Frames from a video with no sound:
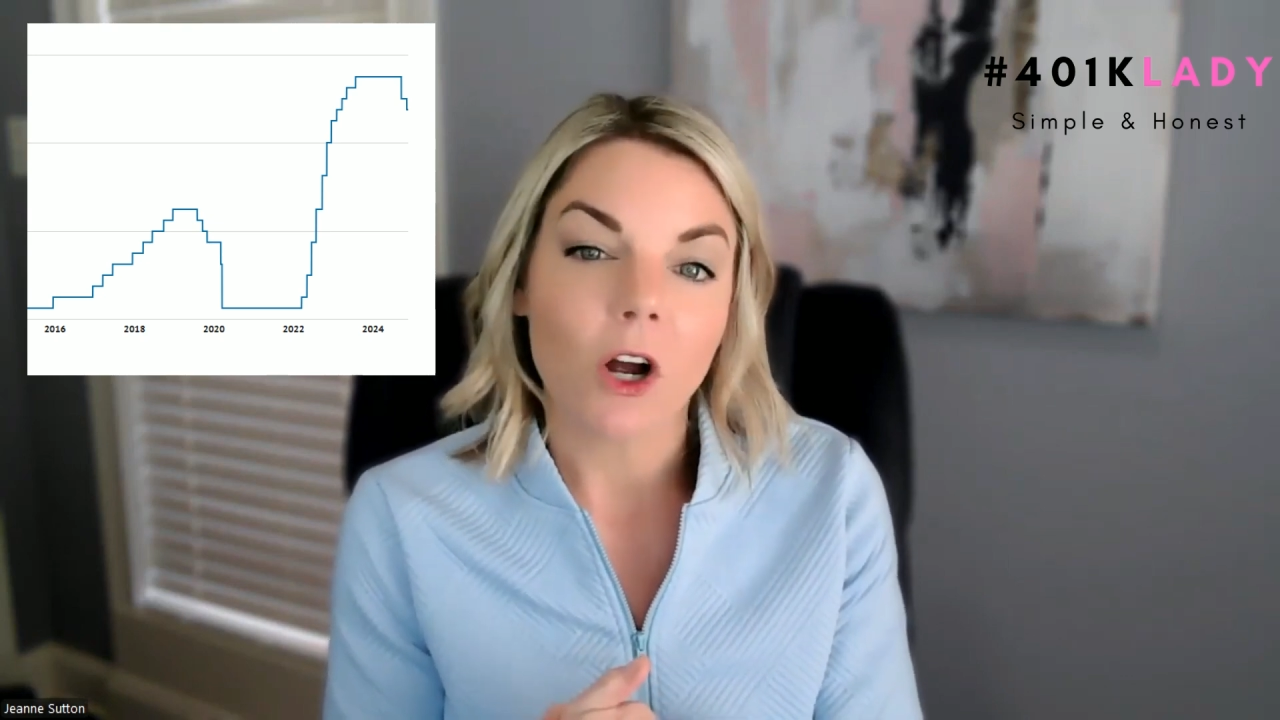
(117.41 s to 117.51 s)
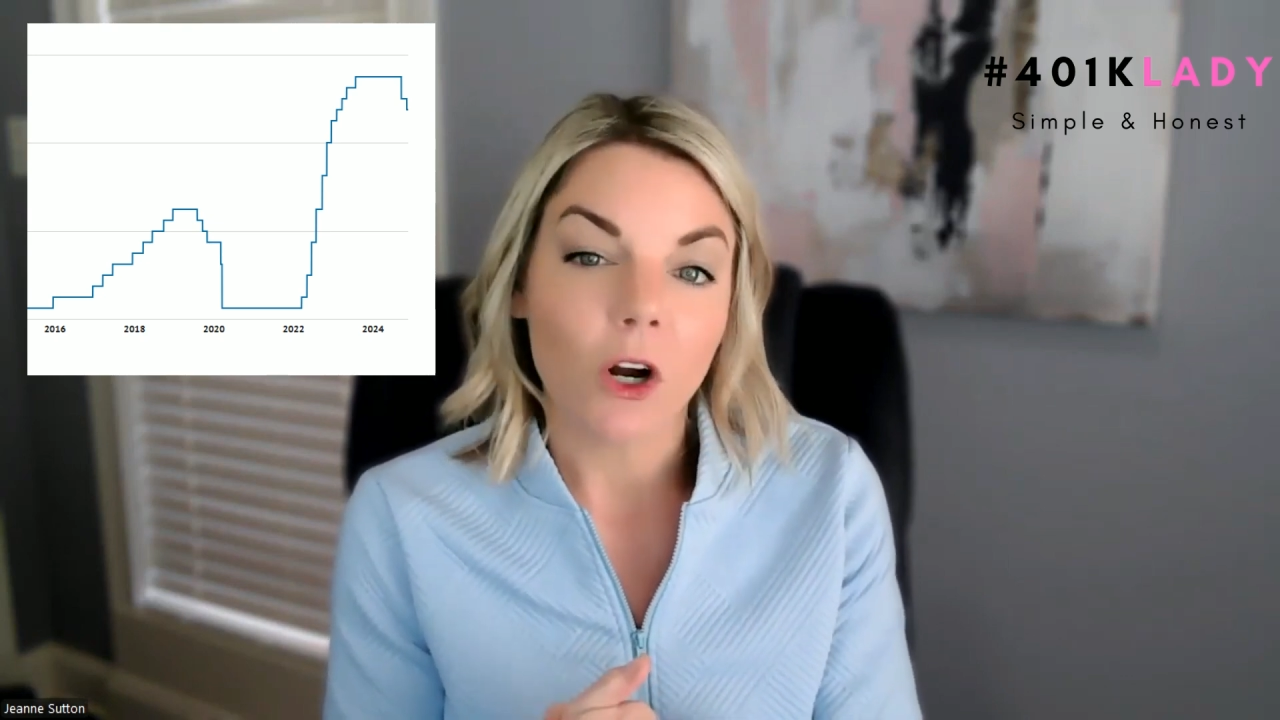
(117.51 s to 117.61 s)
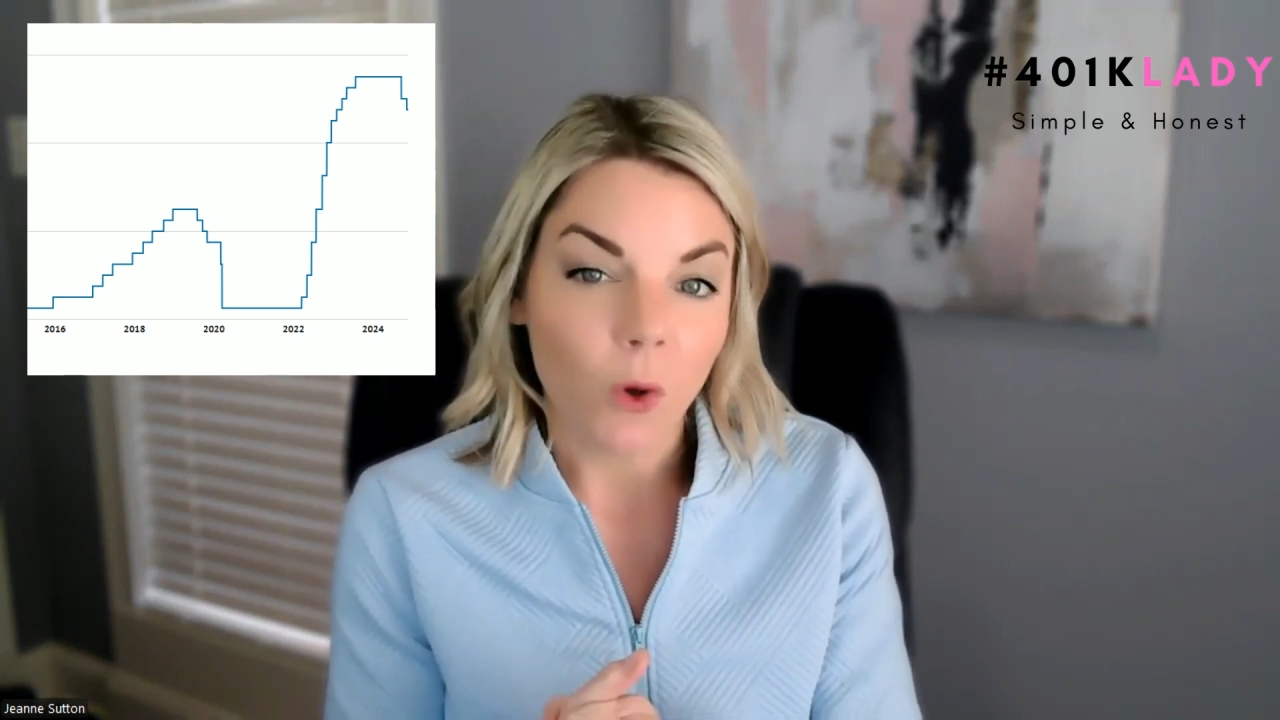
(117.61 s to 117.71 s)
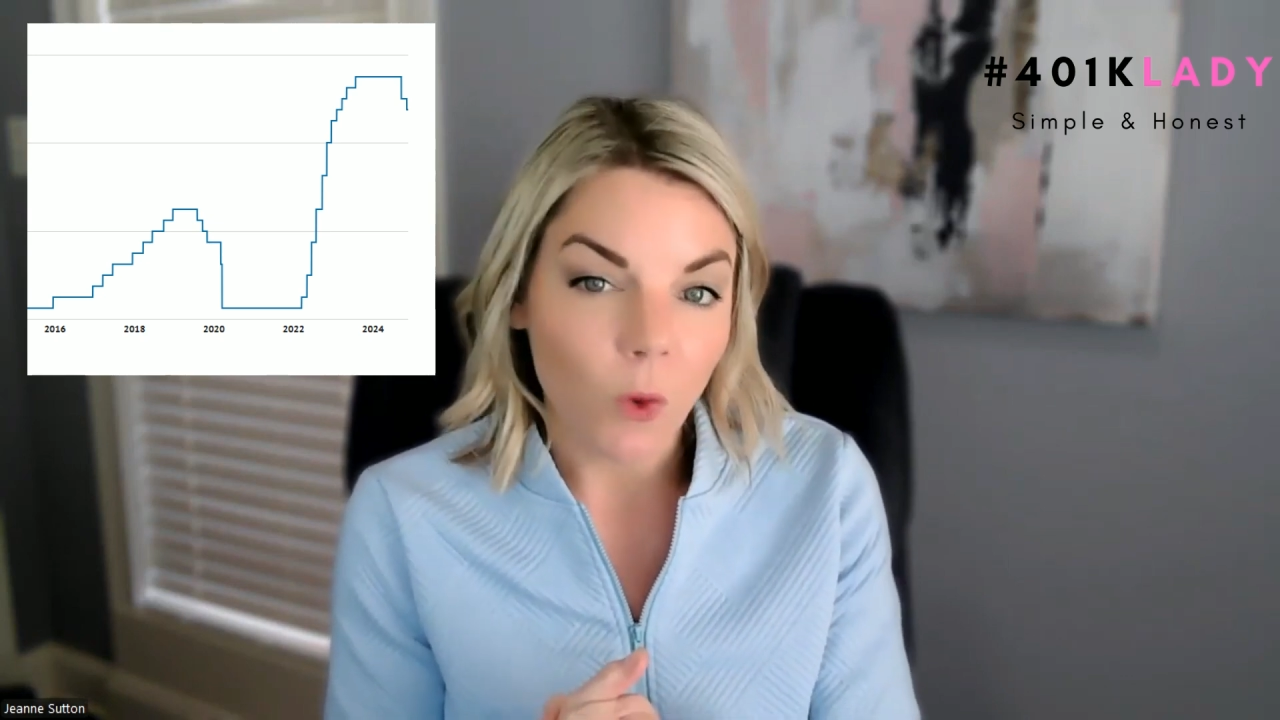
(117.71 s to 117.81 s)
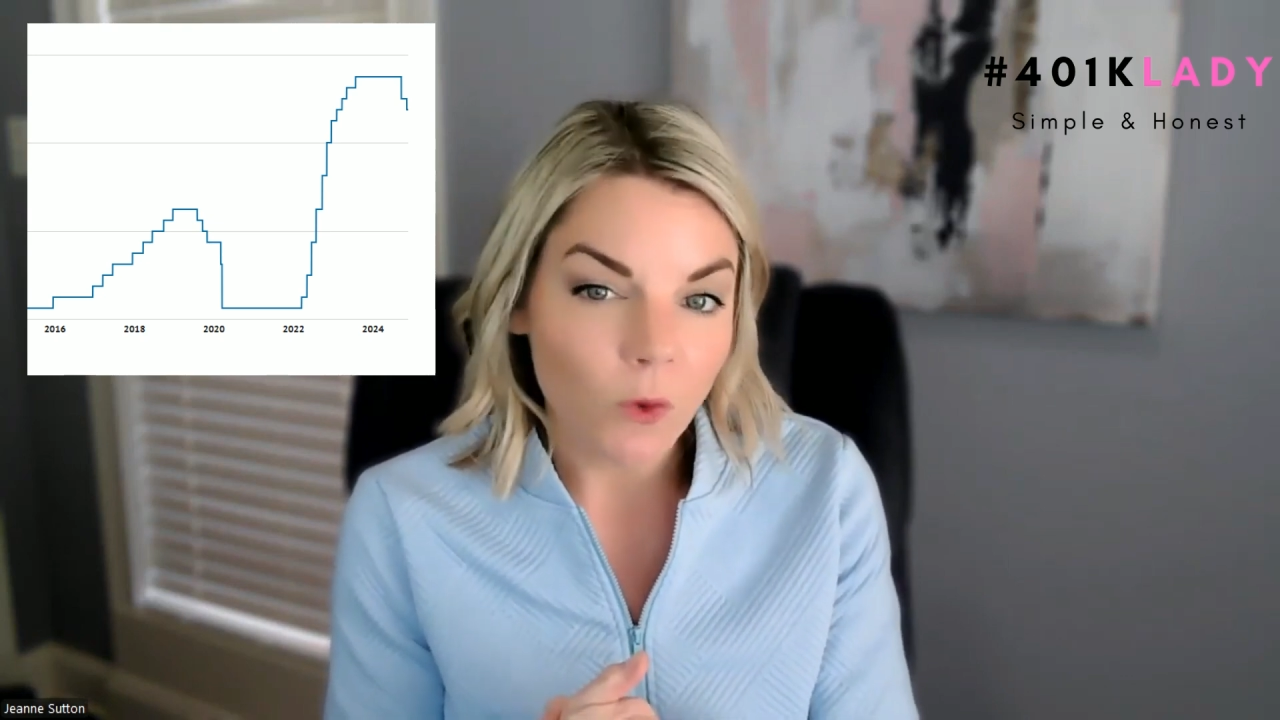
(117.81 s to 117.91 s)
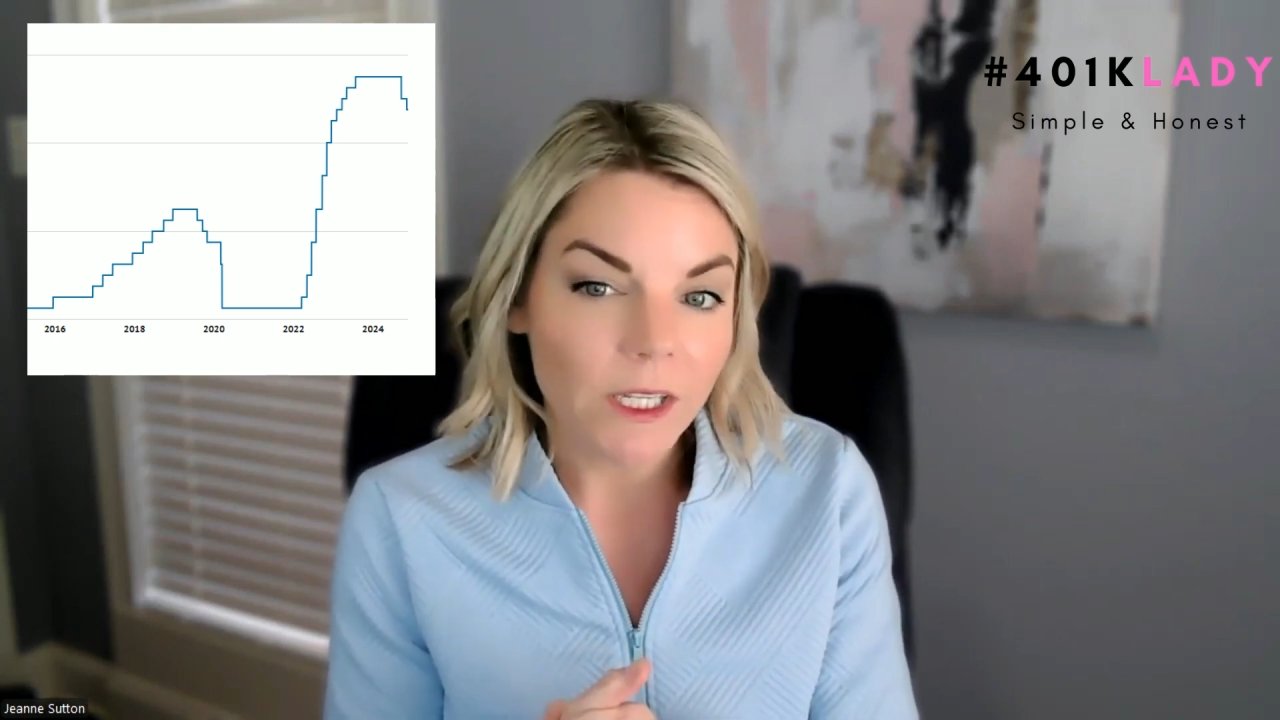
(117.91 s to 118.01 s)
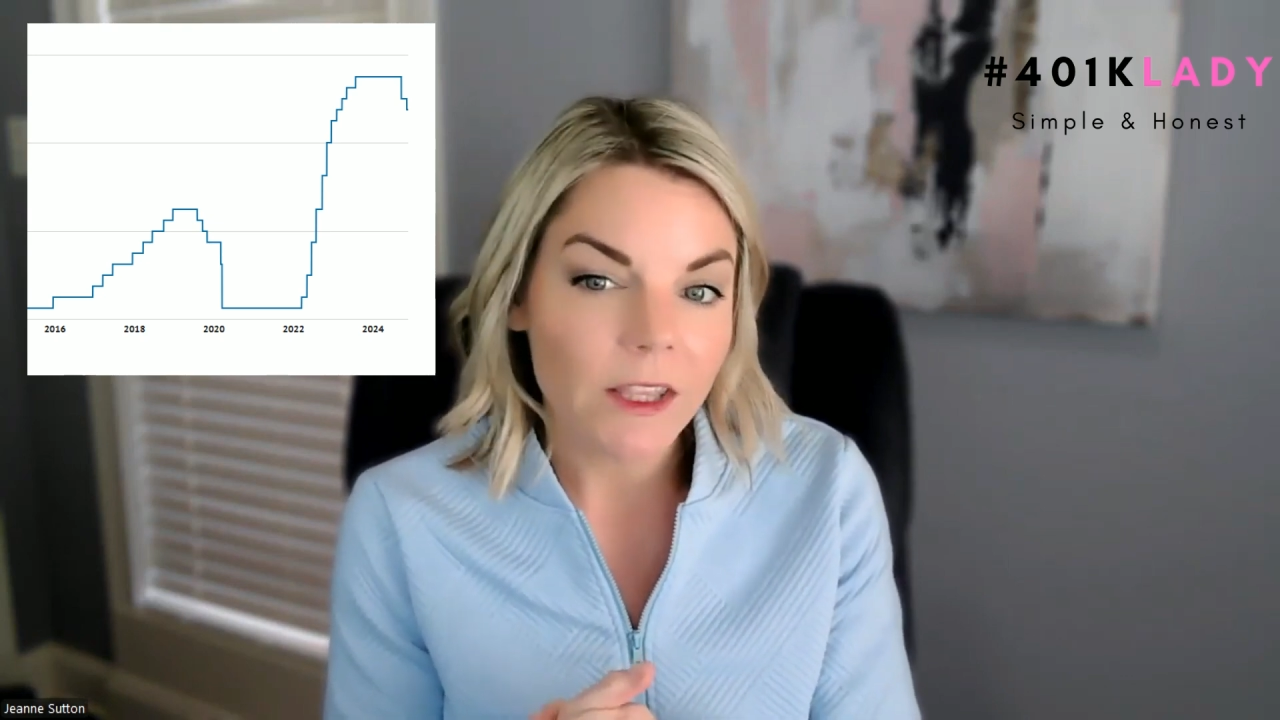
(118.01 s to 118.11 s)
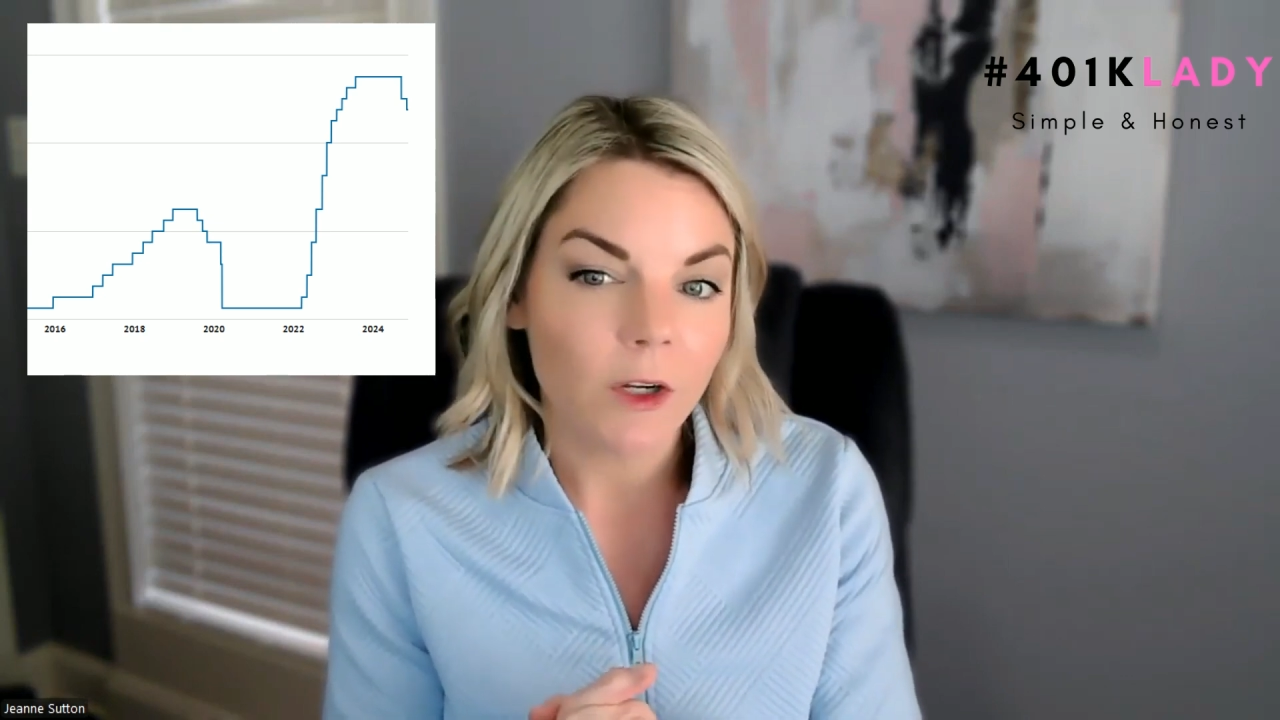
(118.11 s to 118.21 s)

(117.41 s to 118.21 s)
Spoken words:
are holding